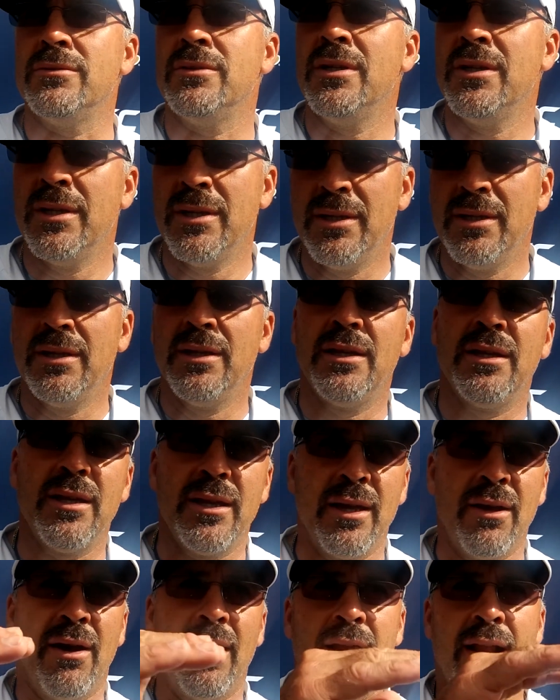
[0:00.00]
And,
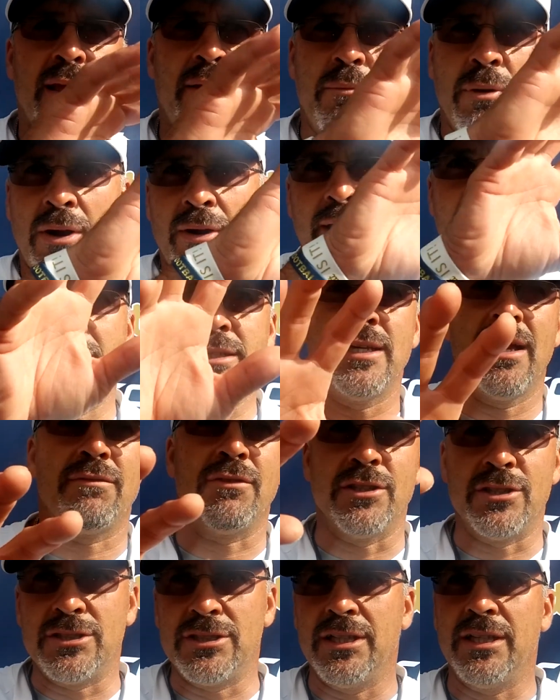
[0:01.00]
I like when our kids
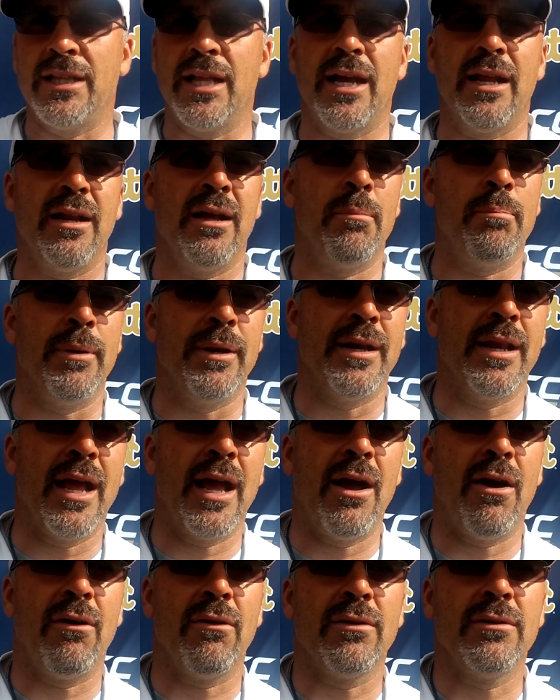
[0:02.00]
have to see that up and
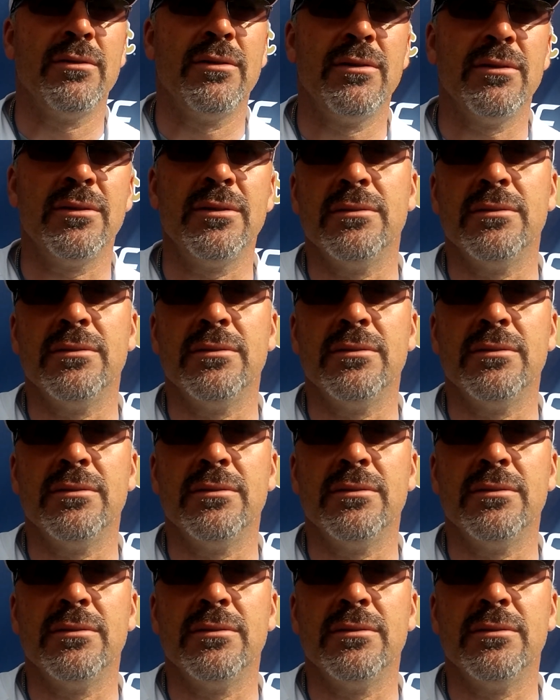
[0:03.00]
down.